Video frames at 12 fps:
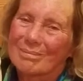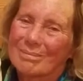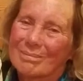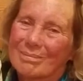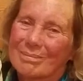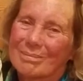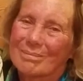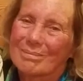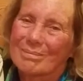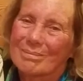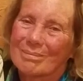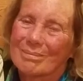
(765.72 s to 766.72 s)

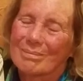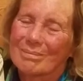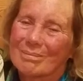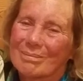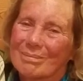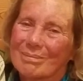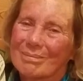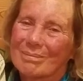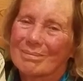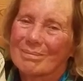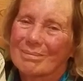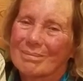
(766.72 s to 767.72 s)

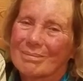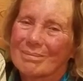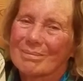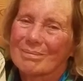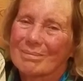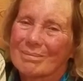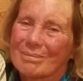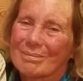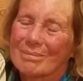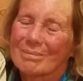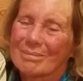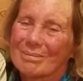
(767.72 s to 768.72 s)

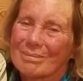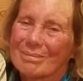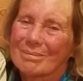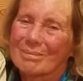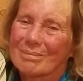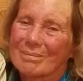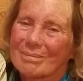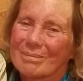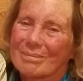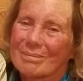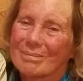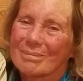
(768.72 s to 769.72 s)

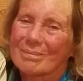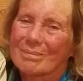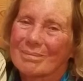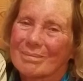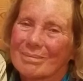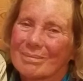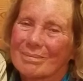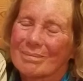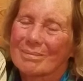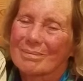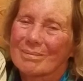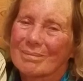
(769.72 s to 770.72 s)

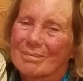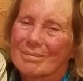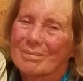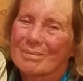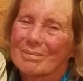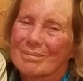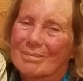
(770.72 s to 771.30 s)
The person shown says nothing.